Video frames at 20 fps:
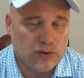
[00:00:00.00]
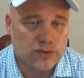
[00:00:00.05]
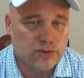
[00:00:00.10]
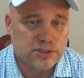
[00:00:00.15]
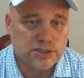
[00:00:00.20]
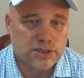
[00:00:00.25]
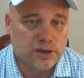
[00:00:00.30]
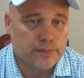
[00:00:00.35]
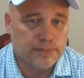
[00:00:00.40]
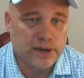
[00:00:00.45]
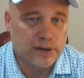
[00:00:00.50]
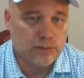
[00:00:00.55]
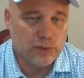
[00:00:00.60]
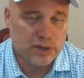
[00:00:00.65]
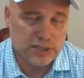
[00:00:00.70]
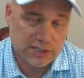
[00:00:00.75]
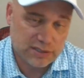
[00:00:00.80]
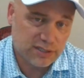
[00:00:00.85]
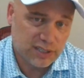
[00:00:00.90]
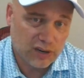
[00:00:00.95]
or something,
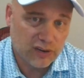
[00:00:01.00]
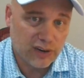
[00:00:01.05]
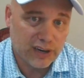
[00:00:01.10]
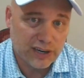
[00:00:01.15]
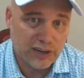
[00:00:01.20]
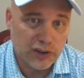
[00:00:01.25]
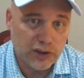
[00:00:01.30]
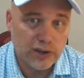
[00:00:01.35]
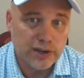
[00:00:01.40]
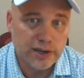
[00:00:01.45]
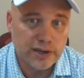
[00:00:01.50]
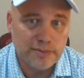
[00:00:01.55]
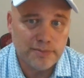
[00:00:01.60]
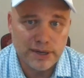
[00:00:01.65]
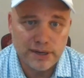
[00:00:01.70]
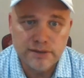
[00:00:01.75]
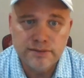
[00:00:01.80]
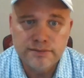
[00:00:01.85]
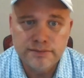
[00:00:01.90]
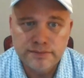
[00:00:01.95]
which still isn't good,
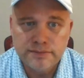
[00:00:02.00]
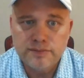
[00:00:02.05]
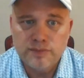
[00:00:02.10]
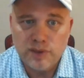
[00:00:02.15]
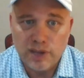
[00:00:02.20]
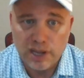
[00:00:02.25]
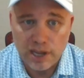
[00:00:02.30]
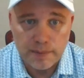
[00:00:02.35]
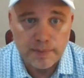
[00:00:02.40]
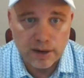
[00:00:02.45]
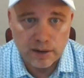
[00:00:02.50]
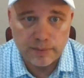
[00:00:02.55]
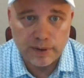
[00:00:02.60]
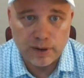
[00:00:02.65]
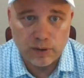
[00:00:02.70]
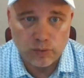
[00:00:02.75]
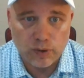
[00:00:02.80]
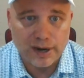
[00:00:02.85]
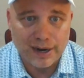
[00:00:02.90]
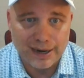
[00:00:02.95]
but he better
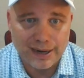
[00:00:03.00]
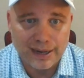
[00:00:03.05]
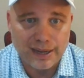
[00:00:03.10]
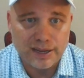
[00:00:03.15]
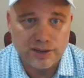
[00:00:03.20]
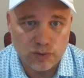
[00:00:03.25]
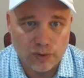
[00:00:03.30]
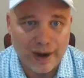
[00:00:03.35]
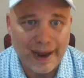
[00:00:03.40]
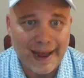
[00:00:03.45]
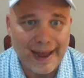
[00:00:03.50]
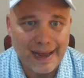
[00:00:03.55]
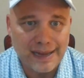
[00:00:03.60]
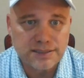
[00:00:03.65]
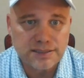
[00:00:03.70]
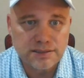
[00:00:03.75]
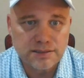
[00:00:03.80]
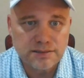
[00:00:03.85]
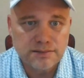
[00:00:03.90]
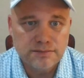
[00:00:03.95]
be running against
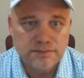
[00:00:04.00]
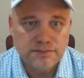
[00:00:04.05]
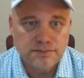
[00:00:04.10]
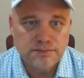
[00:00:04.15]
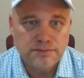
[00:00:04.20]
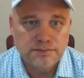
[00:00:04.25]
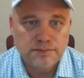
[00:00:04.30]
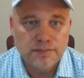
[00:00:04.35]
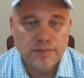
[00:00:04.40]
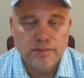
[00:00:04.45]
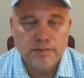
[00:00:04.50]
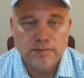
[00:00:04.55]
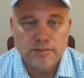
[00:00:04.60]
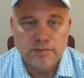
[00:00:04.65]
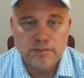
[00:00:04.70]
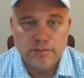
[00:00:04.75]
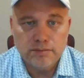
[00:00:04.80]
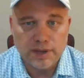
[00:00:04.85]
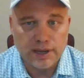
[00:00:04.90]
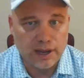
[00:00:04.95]
grass
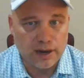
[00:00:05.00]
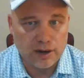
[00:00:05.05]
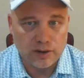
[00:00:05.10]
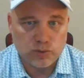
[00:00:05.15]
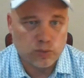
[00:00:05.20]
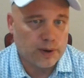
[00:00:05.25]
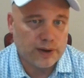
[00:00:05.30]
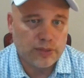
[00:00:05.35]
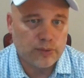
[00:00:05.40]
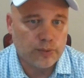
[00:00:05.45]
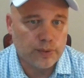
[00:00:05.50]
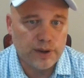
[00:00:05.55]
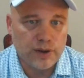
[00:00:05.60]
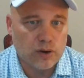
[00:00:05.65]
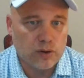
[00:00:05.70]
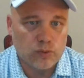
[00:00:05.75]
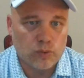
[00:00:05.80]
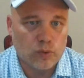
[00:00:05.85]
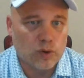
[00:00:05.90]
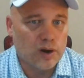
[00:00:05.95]
to get a
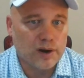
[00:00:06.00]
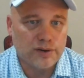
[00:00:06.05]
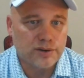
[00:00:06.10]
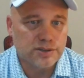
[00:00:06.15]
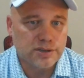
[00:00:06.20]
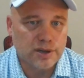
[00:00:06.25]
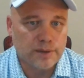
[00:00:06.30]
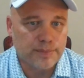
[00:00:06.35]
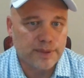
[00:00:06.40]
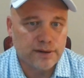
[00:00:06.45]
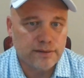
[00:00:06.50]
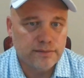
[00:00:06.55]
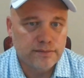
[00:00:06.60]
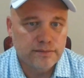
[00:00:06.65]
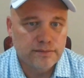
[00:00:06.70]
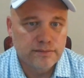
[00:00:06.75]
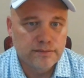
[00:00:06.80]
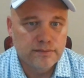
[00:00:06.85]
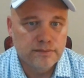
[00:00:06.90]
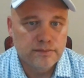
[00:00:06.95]
23-yard run or something.
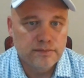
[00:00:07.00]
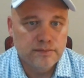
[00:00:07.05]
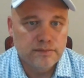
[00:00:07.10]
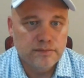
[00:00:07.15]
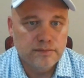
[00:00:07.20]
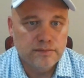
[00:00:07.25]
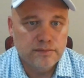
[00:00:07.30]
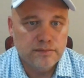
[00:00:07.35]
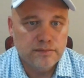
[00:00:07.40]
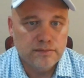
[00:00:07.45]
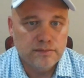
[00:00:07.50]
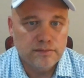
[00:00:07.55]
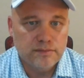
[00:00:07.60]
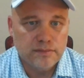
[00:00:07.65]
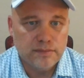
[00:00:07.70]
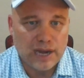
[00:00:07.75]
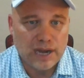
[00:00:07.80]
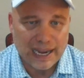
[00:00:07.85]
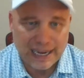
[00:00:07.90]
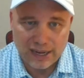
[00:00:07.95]

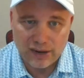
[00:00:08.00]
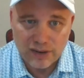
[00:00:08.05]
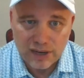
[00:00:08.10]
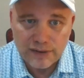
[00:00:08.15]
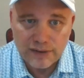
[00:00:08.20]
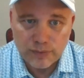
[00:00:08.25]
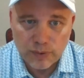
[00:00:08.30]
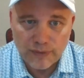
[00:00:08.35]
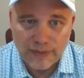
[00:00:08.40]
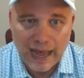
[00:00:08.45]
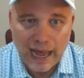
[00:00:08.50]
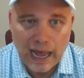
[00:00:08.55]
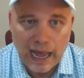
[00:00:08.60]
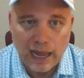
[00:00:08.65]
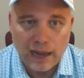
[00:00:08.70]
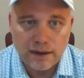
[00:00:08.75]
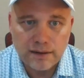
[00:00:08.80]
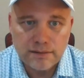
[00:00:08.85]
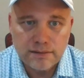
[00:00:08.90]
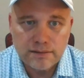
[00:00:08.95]
I can live with
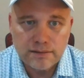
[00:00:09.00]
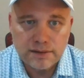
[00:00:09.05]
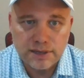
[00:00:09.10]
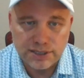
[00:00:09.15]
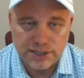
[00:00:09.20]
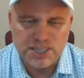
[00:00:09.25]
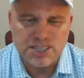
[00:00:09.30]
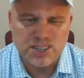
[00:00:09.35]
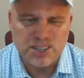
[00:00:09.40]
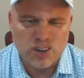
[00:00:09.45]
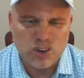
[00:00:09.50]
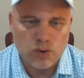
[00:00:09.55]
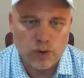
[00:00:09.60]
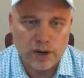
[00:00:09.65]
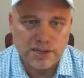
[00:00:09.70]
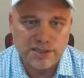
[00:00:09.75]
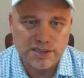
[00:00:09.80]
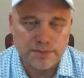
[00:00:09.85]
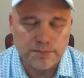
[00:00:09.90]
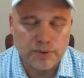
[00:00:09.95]
that because it's an
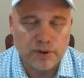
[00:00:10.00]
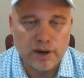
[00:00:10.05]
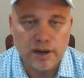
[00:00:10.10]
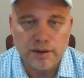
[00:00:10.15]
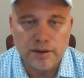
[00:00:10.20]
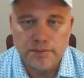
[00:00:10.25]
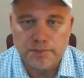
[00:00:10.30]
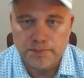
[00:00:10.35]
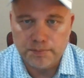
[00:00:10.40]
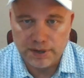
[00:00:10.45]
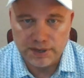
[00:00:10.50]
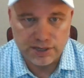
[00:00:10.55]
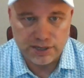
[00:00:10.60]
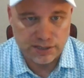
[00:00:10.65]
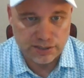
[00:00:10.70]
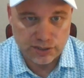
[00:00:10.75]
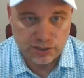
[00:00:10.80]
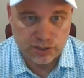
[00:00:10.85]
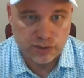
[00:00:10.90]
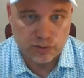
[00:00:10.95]
aggressive play. But
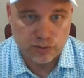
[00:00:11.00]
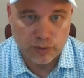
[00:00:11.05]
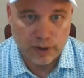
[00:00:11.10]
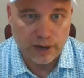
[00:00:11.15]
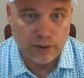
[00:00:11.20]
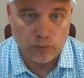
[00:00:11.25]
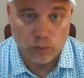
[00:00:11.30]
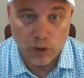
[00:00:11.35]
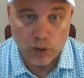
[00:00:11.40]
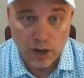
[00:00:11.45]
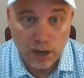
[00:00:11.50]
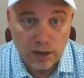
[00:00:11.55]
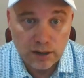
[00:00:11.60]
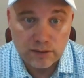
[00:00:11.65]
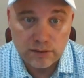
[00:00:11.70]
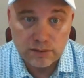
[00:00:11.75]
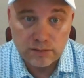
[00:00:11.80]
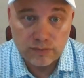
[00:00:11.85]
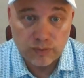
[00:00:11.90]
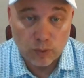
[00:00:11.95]
just a straight
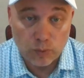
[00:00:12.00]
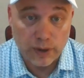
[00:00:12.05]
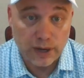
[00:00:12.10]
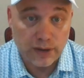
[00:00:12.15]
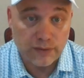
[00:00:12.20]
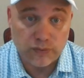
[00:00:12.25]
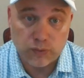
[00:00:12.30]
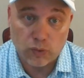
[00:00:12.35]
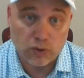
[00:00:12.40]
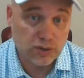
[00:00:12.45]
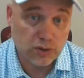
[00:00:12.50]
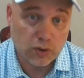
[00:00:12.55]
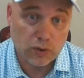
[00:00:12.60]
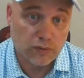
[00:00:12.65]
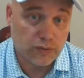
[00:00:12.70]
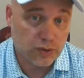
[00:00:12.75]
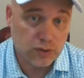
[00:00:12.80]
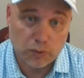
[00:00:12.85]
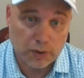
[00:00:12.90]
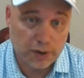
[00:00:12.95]
run from Wake Forest going
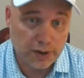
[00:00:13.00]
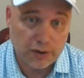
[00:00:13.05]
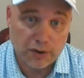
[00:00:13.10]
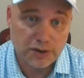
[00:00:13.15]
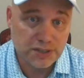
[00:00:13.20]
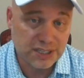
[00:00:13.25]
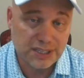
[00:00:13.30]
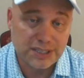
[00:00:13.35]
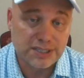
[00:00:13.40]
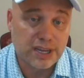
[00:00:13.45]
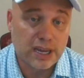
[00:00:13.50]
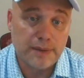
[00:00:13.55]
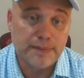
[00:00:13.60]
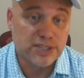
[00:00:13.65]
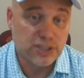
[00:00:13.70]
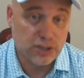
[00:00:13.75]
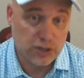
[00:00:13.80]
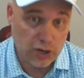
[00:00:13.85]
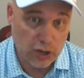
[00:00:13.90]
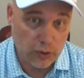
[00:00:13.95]
for 20 yards in this game
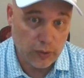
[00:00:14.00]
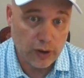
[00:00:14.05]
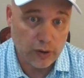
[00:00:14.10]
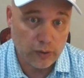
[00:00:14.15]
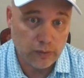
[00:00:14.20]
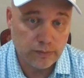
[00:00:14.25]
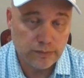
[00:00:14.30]
is a no-no.